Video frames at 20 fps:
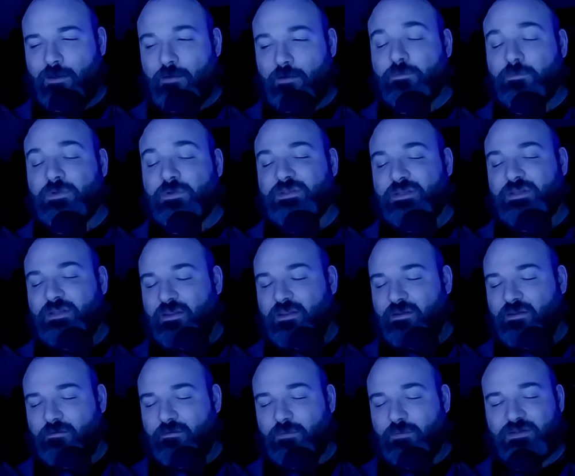Recently there
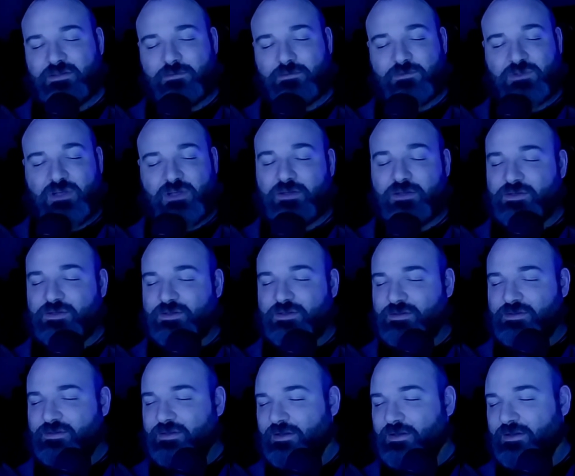have been some
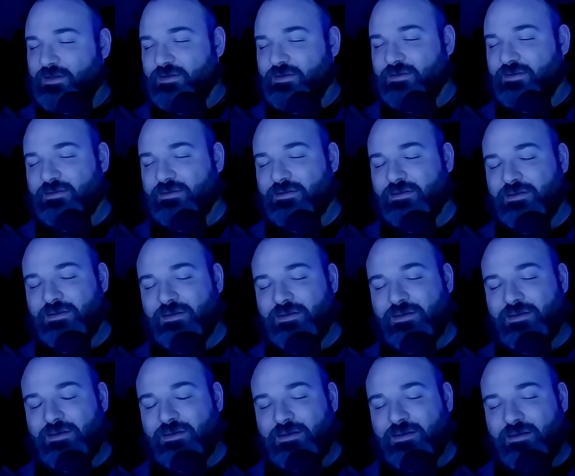changes, and
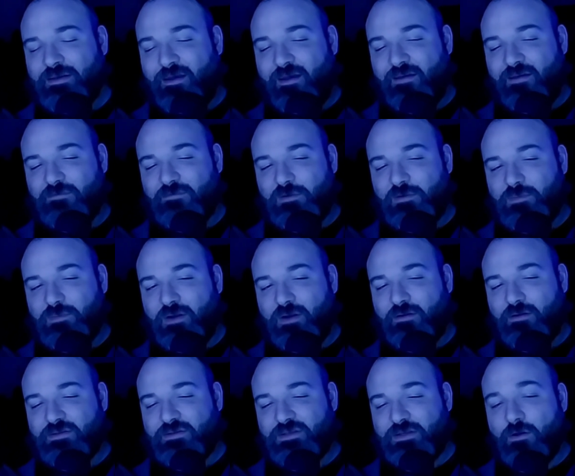I've been
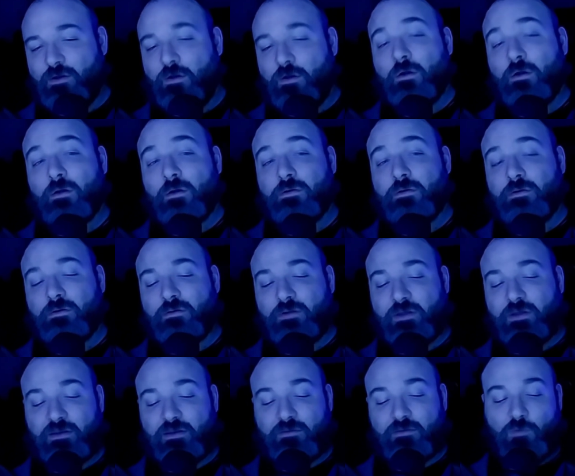parenting harder
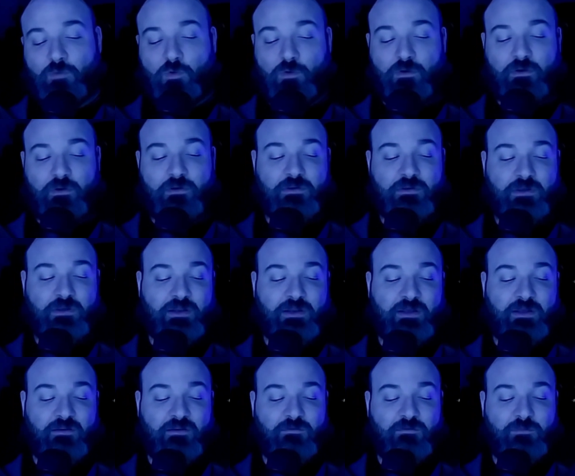and more, and I
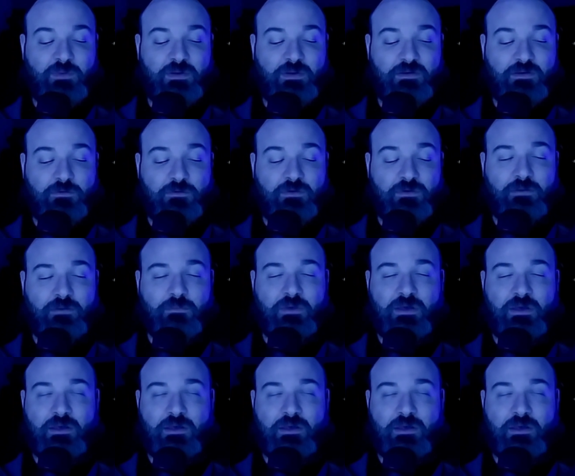have been doing my